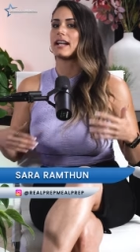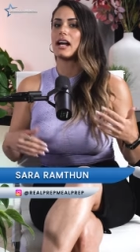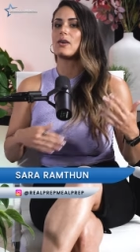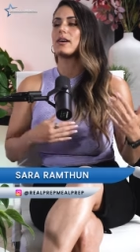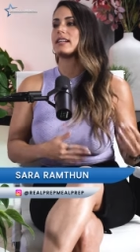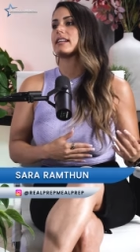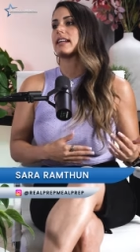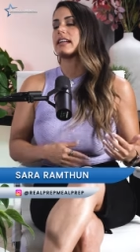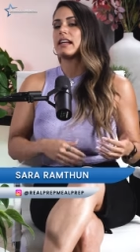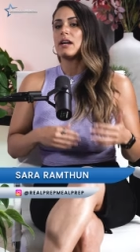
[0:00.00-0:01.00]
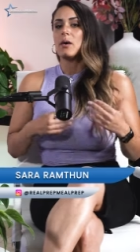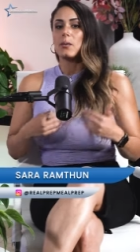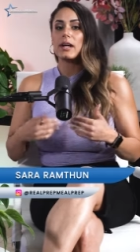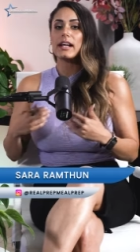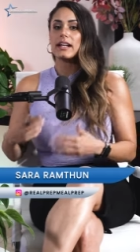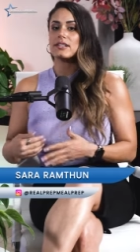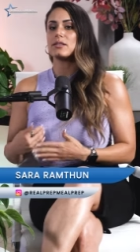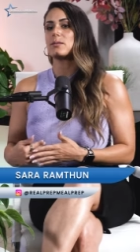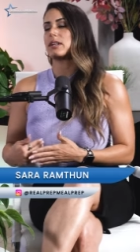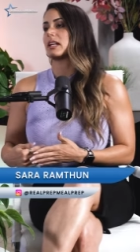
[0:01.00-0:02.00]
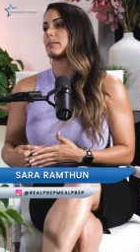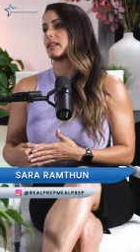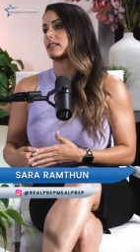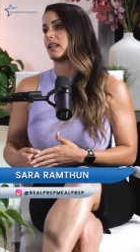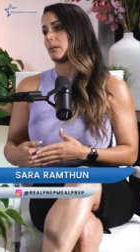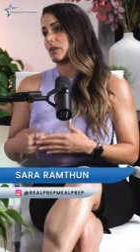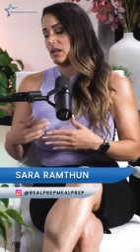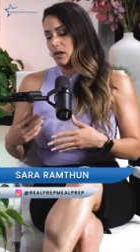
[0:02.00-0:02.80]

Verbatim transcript: how I did it, what I do when I mess up,